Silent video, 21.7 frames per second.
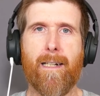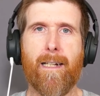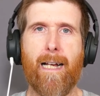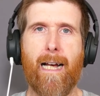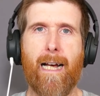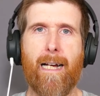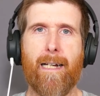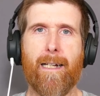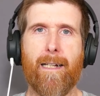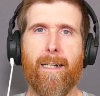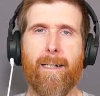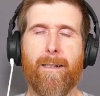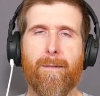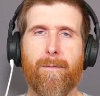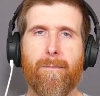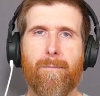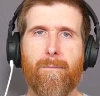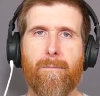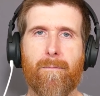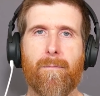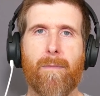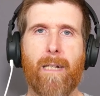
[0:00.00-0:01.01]
uh,
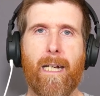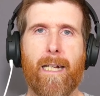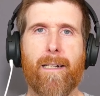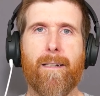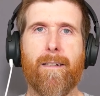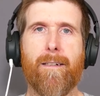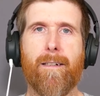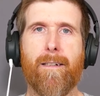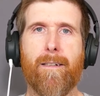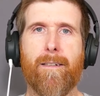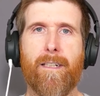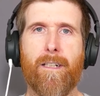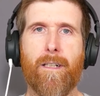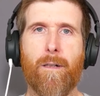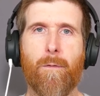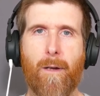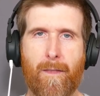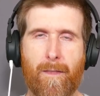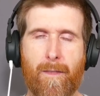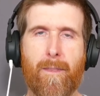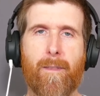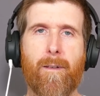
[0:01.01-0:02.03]
uh, deal
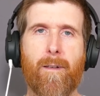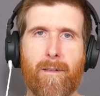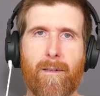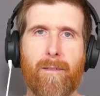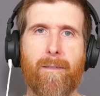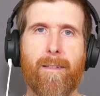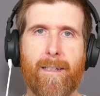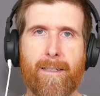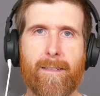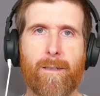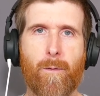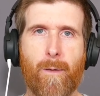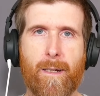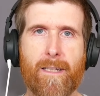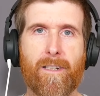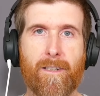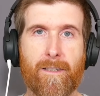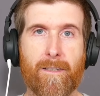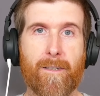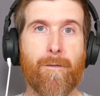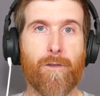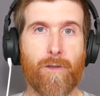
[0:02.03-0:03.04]
with these
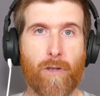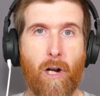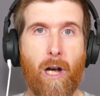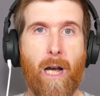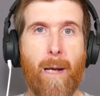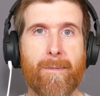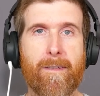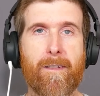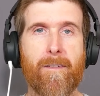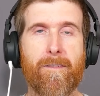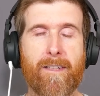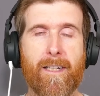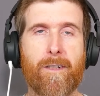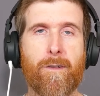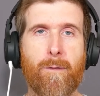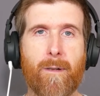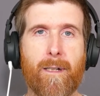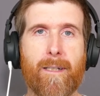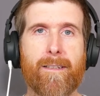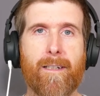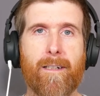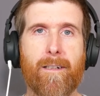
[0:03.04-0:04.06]
questions of crimes of
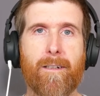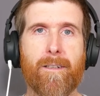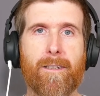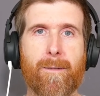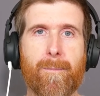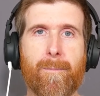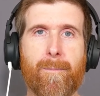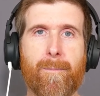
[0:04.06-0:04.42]
sexual assault.